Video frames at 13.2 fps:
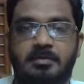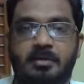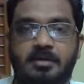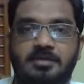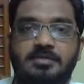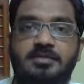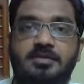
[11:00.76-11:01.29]

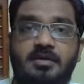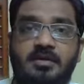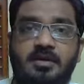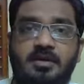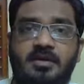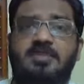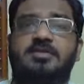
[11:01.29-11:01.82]
boys
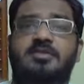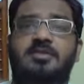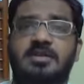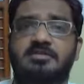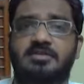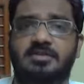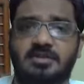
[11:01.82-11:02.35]
or
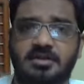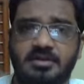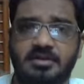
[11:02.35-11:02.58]
talking with